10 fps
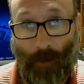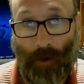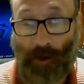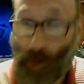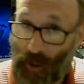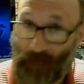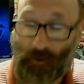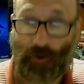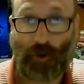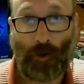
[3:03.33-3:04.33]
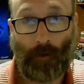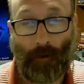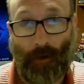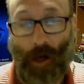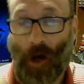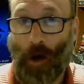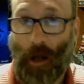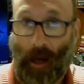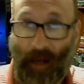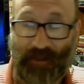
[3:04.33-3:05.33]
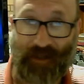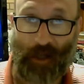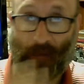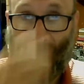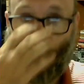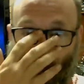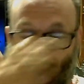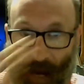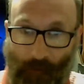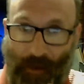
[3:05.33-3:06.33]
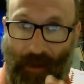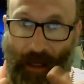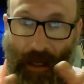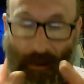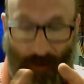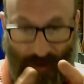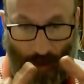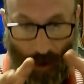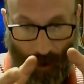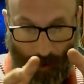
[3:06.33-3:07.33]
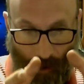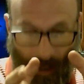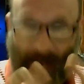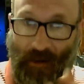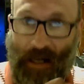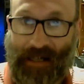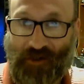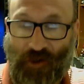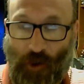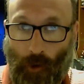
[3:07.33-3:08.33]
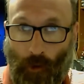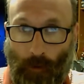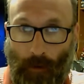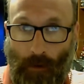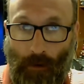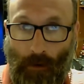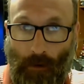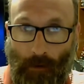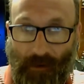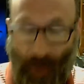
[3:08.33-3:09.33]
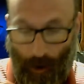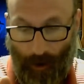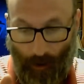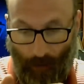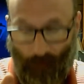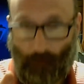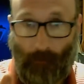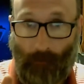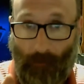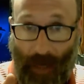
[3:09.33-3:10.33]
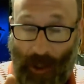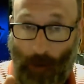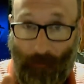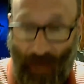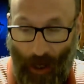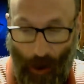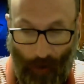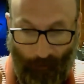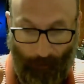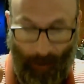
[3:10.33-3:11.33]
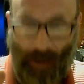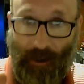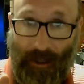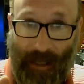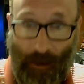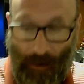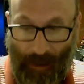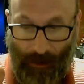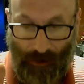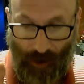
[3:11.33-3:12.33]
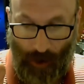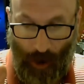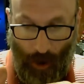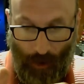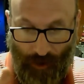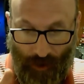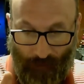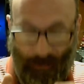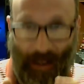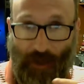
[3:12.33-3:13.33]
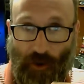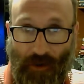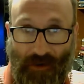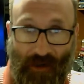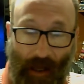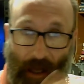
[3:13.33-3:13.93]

You don't have the tube. Instead of having everything inside a glass tube, so your vacuum valve, your color guns, your yokes, your deflections,